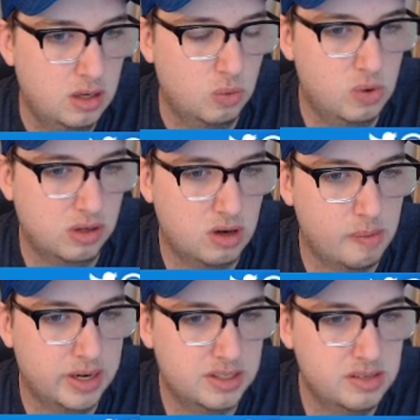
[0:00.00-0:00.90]
One
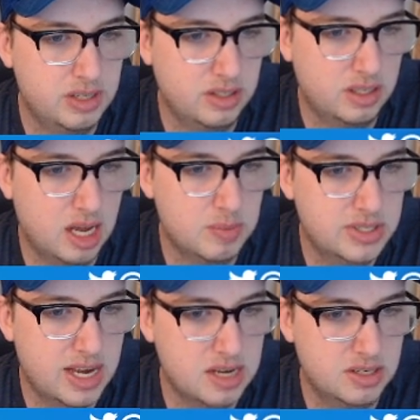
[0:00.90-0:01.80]
common activity in the game is
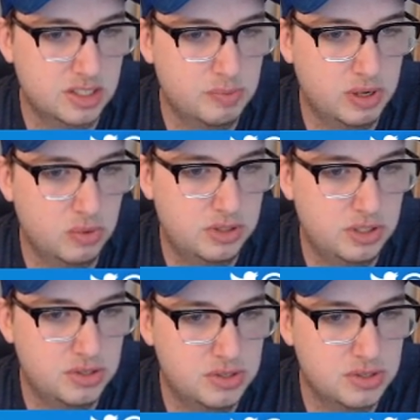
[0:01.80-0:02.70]
casting a spell, which
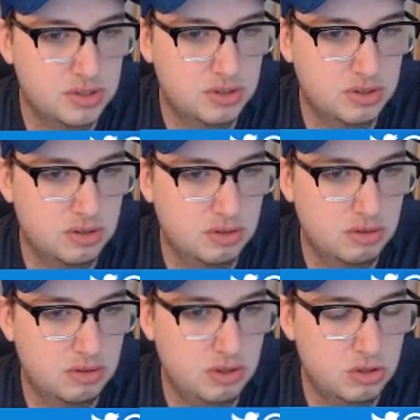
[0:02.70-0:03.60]

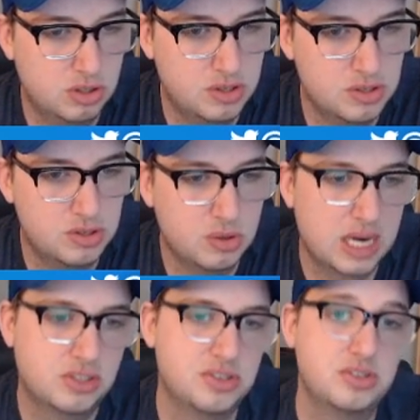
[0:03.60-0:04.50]
usually uses 2
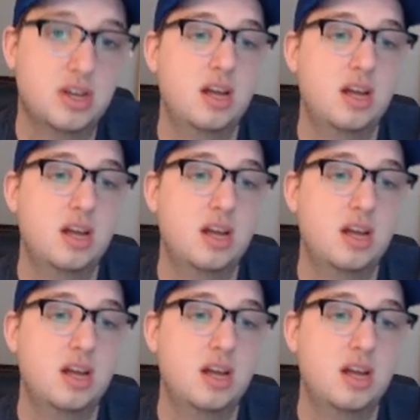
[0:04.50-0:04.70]
actions.